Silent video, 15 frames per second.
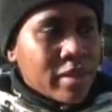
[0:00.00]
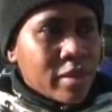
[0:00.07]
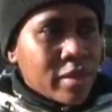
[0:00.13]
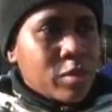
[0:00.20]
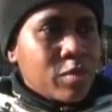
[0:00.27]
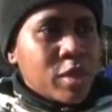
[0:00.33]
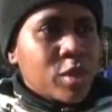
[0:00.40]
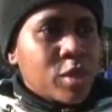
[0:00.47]

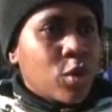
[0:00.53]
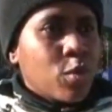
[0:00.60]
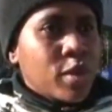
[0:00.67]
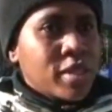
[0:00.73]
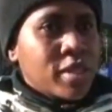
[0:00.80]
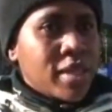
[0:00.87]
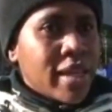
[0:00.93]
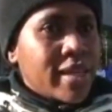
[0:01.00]
There would be so
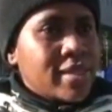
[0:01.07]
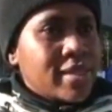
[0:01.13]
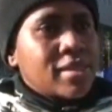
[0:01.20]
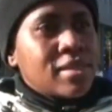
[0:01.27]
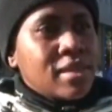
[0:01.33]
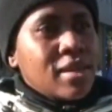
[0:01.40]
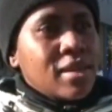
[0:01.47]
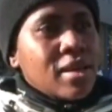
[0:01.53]
much
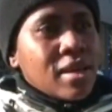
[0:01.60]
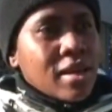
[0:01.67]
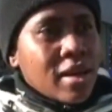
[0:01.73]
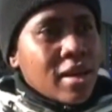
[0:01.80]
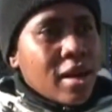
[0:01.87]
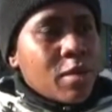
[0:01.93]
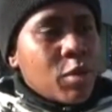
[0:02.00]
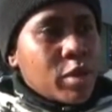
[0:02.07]
less
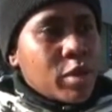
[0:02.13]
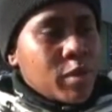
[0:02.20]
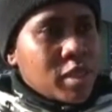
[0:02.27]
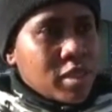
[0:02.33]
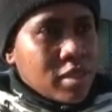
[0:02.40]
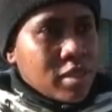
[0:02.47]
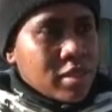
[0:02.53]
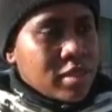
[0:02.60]
carbon
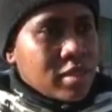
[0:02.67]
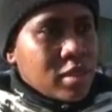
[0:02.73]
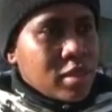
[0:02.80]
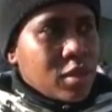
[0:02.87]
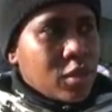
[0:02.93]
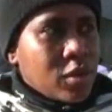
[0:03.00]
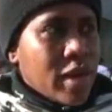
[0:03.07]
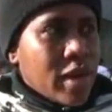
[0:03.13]
emissions, you
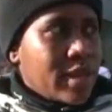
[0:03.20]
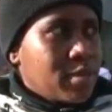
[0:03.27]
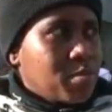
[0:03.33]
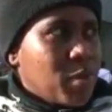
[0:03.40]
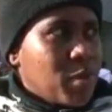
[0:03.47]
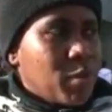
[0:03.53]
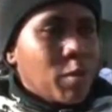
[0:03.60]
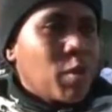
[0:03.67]
know,
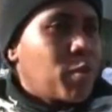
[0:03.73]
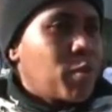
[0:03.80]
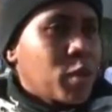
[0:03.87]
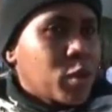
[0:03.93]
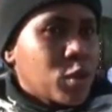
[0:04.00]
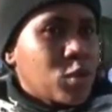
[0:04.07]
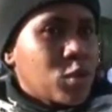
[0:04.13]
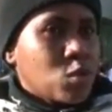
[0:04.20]
and maybe people
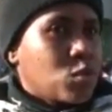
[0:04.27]
could